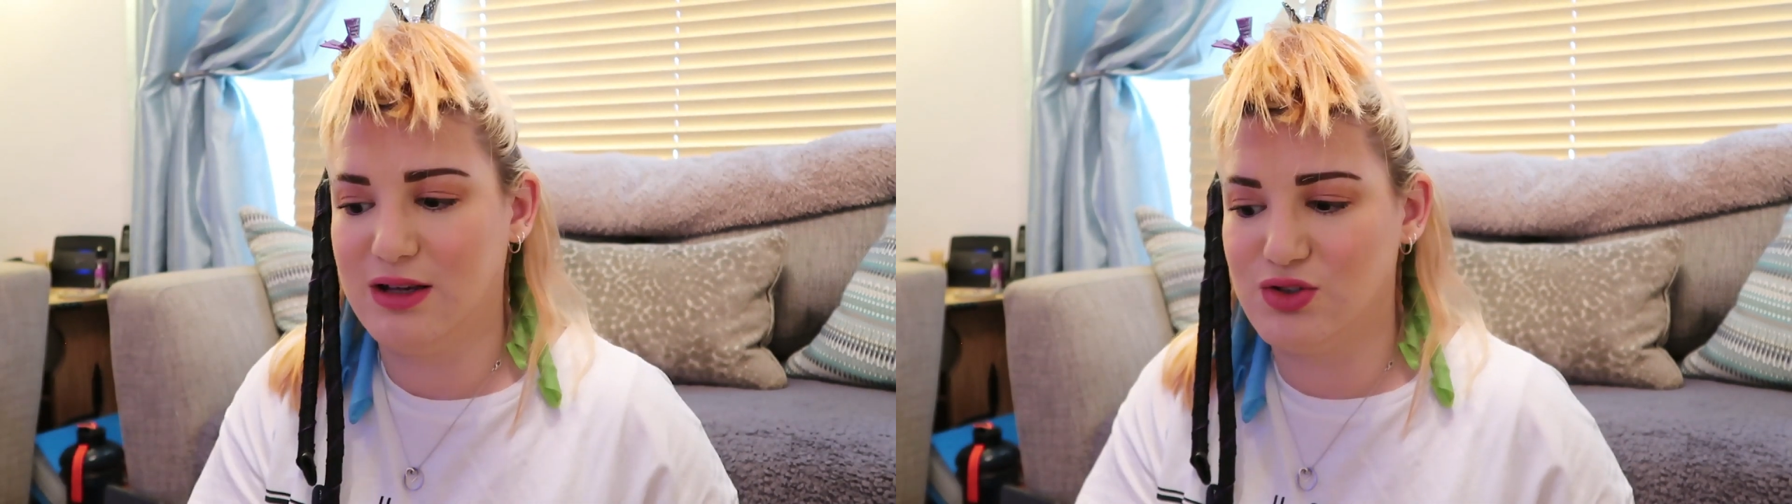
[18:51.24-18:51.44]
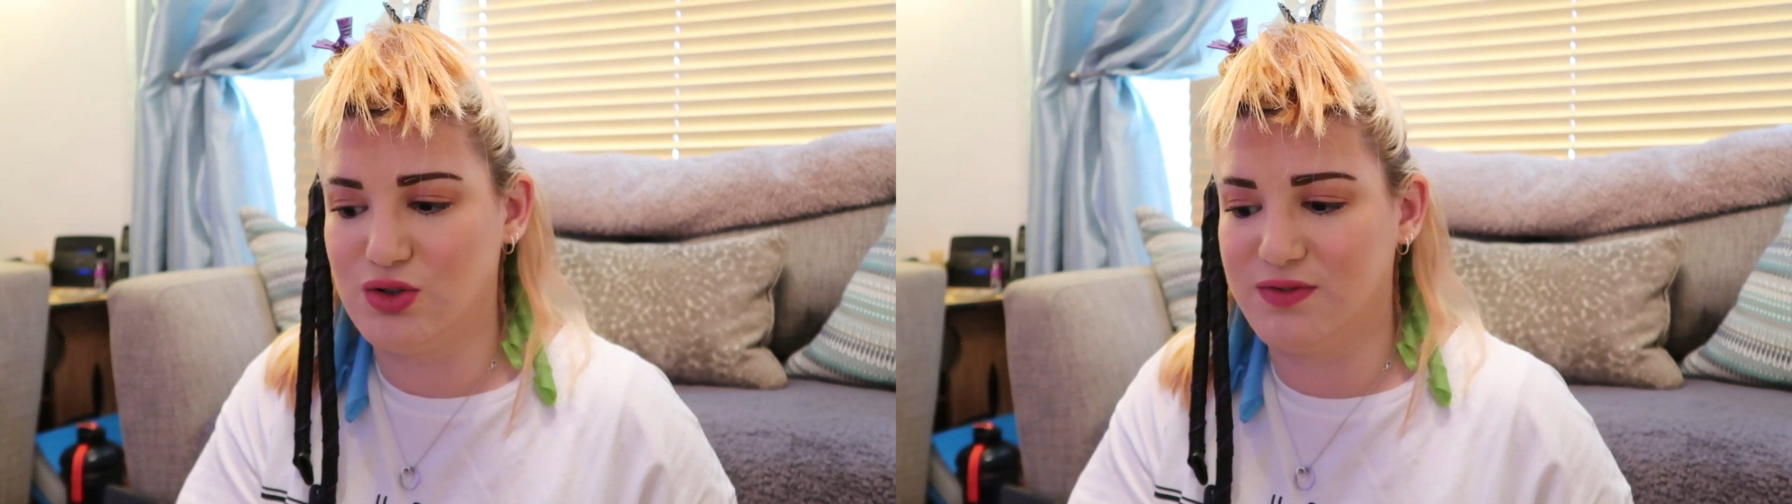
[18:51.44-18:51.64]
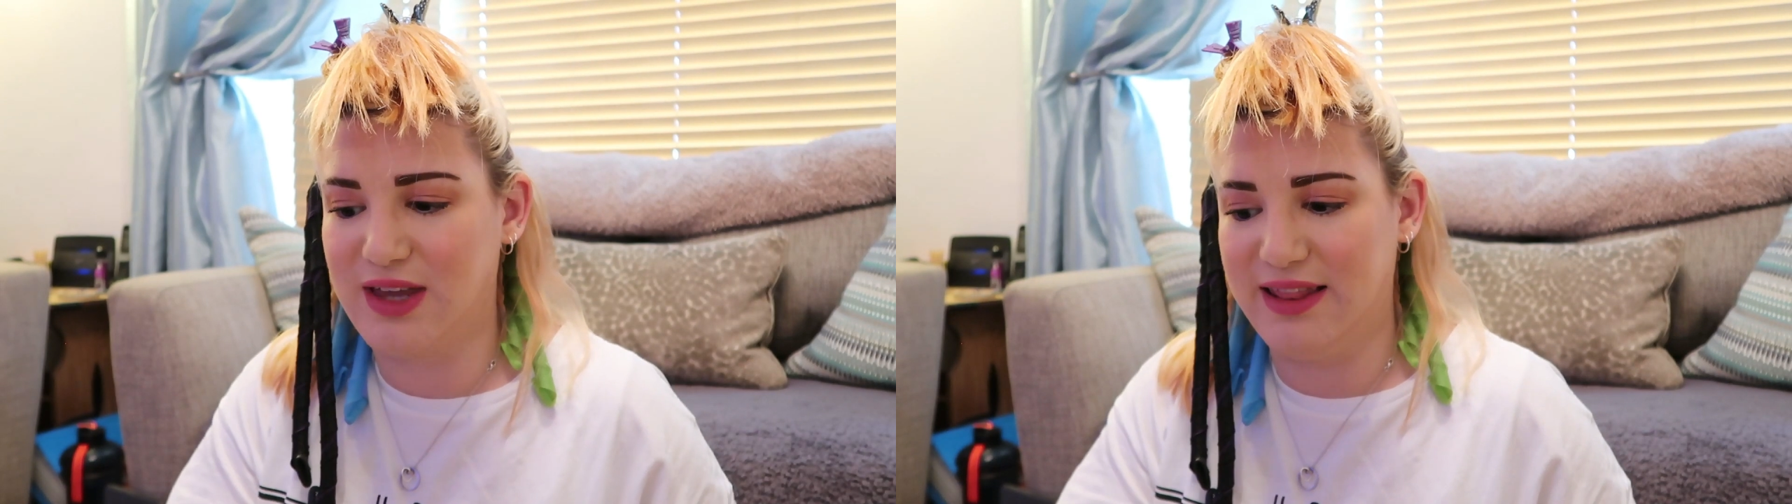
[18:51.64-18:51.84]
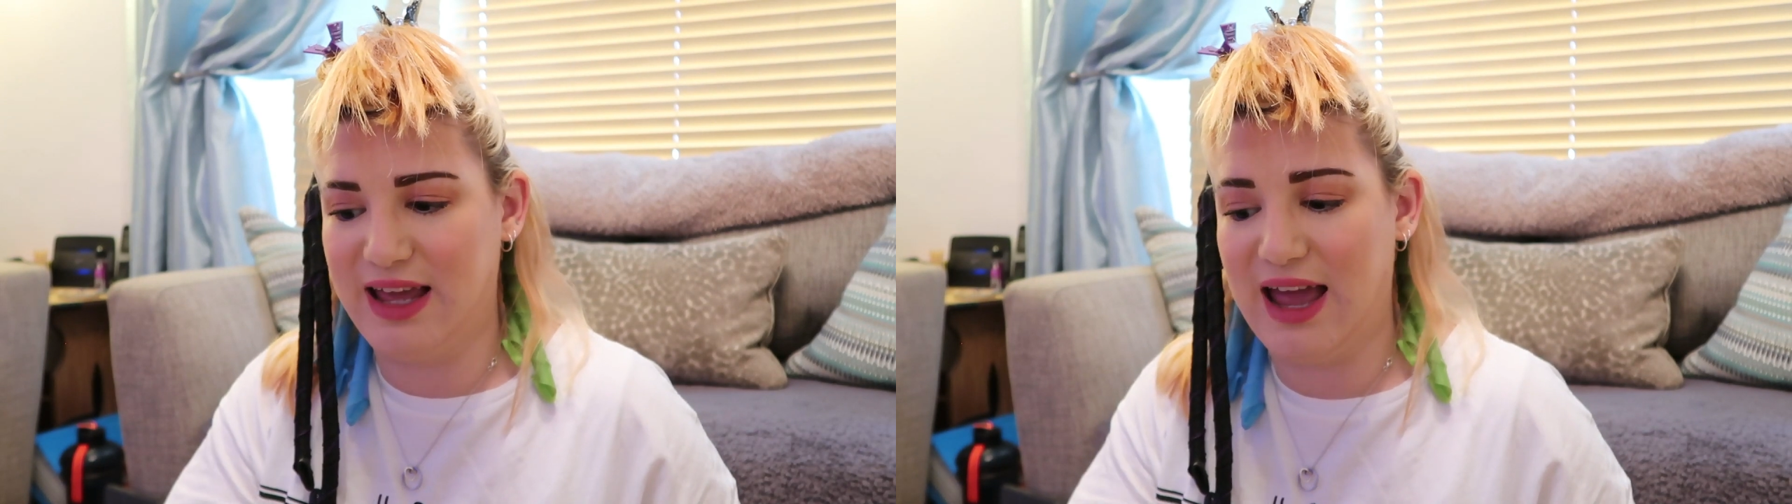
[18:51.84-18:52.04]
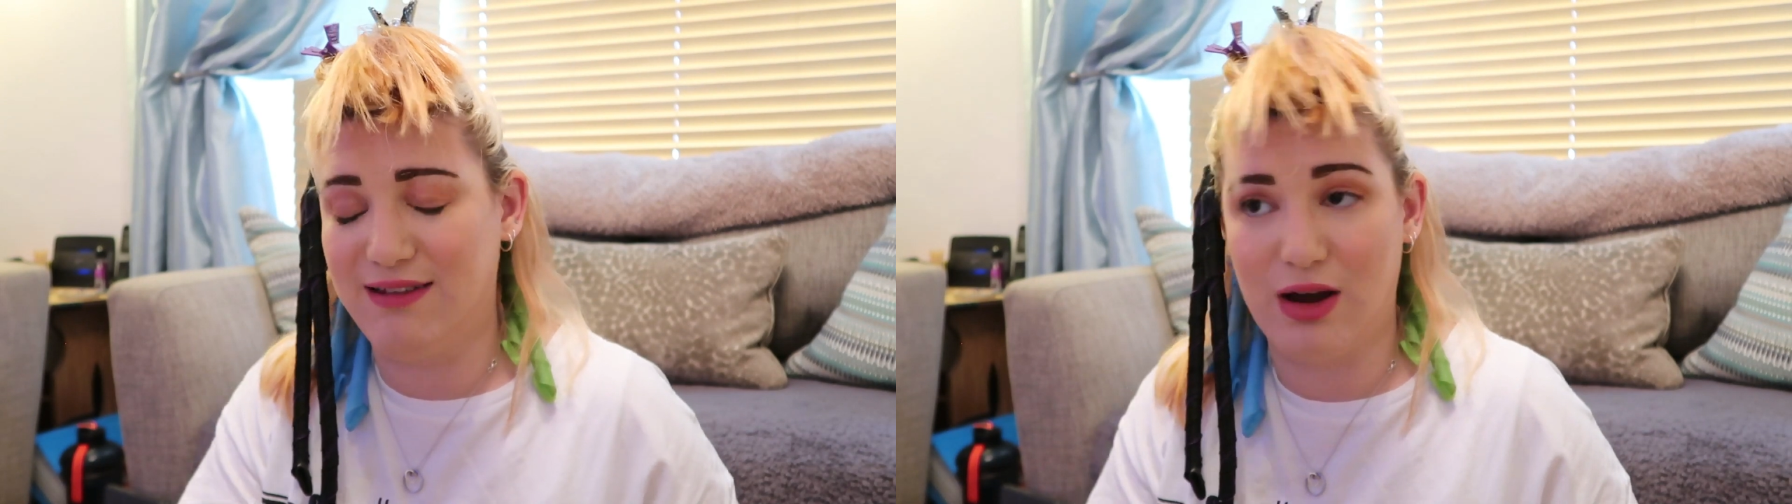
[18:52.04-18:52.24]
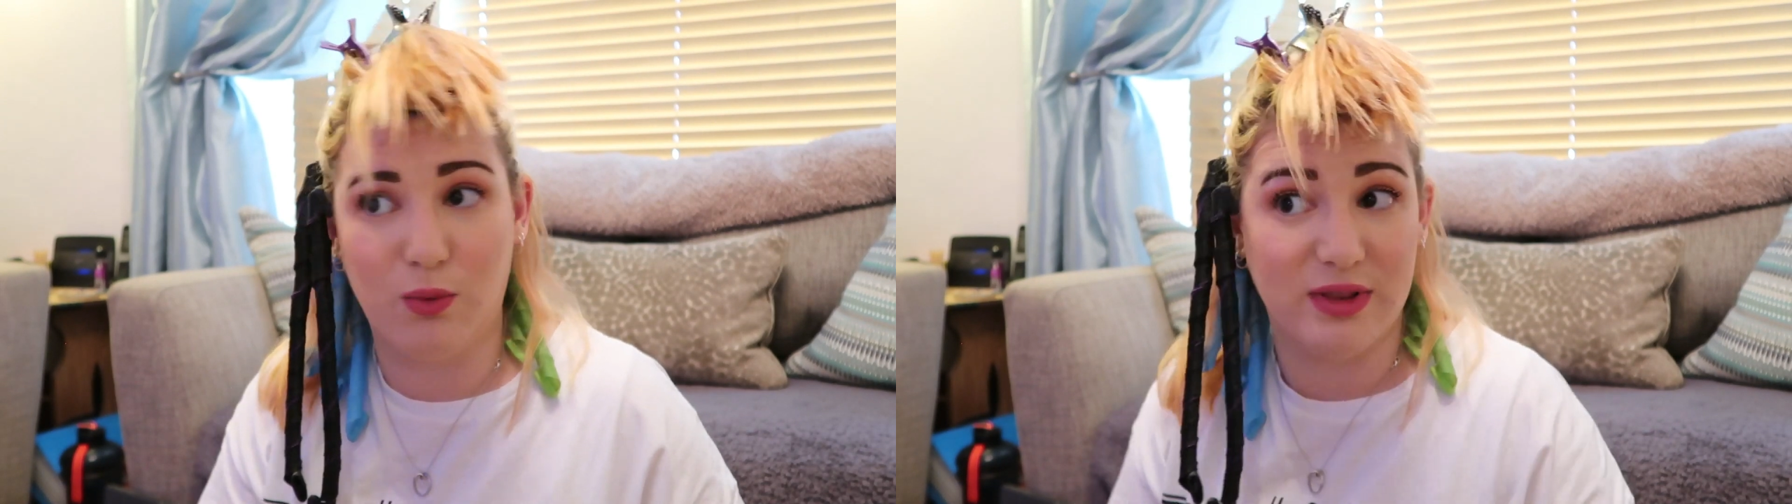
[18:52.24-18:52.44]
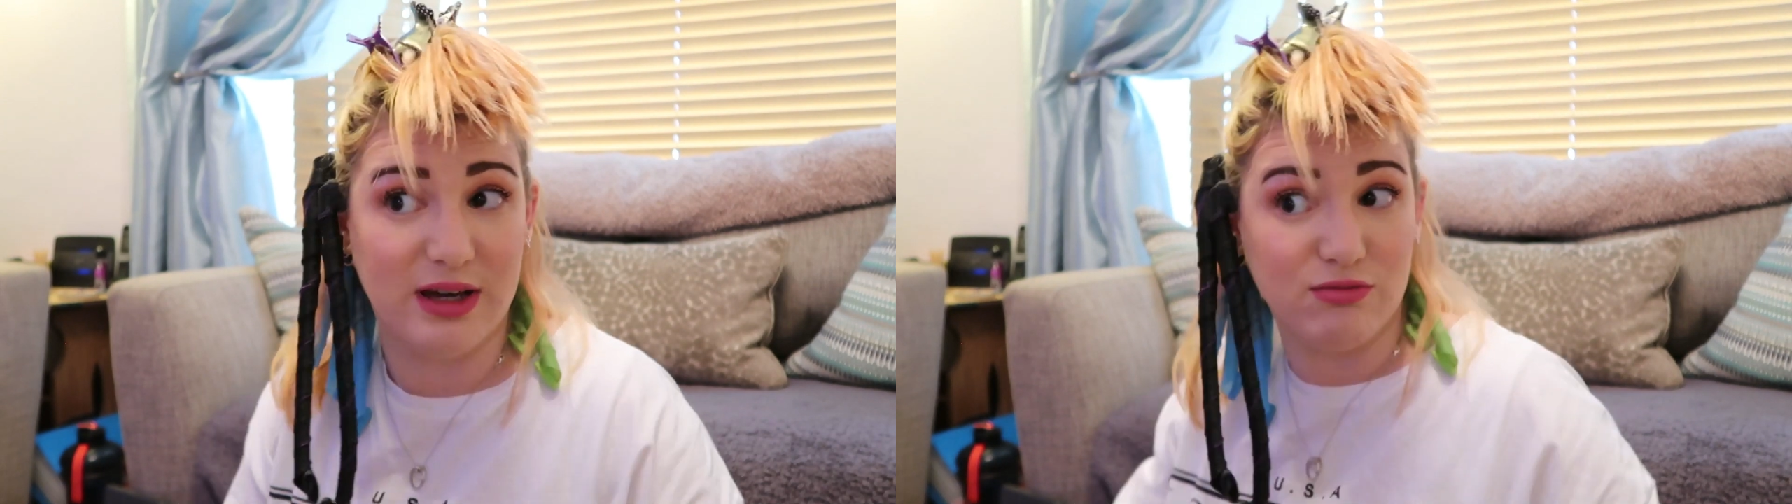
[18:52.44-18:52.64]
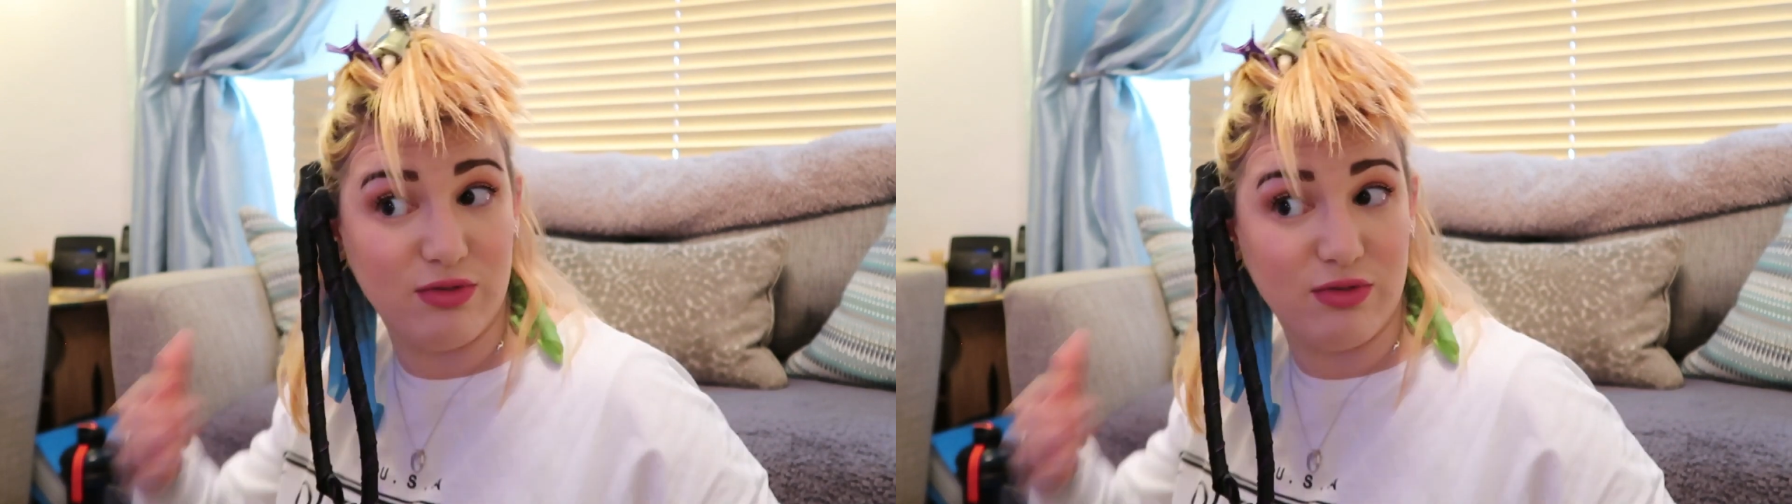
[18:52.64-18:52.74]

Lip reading: sort of get the hair out without